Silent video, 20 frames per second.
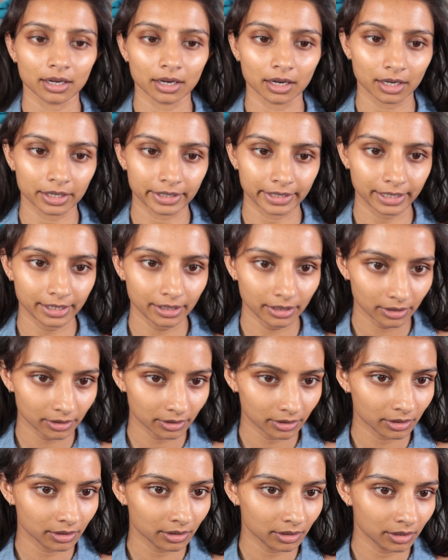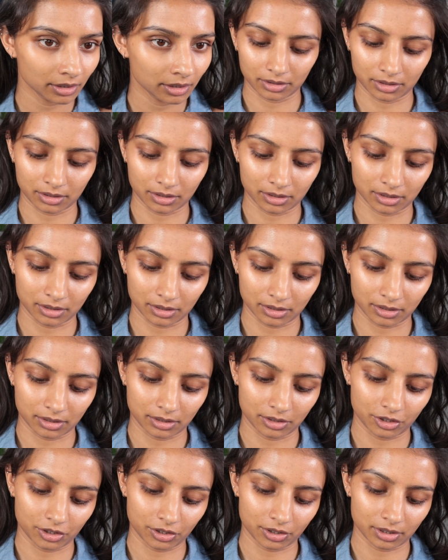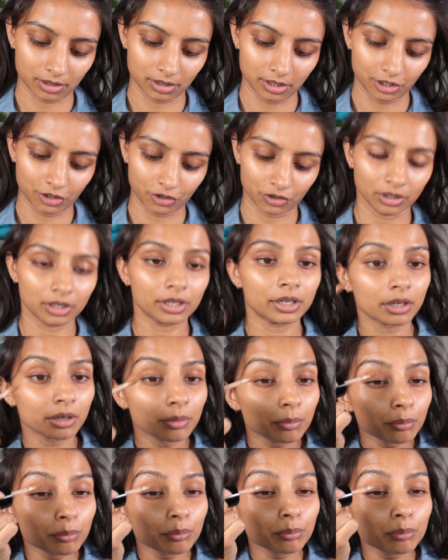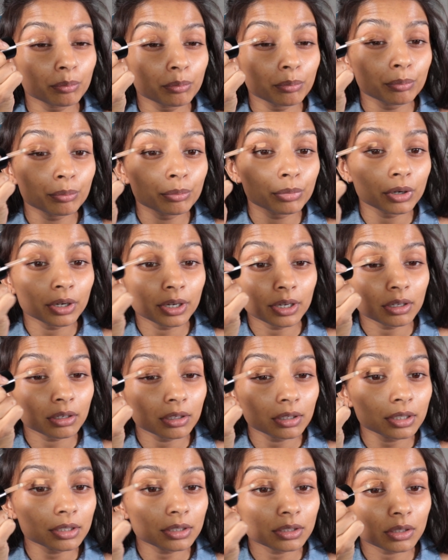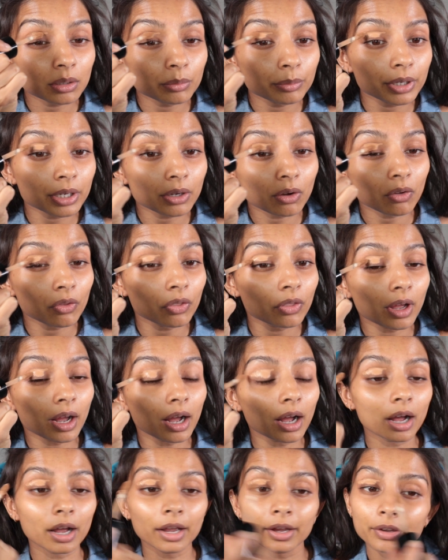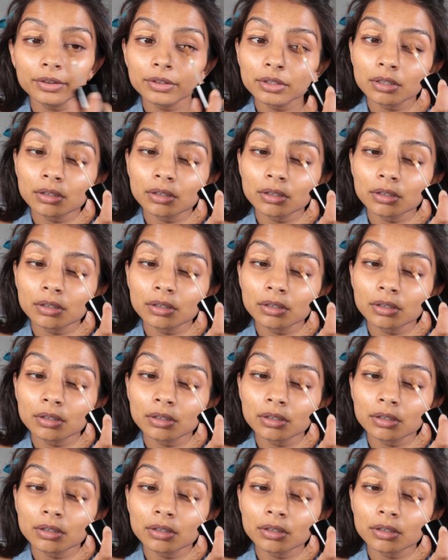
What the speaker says: Honey, and just literally putting a little bit on the eyes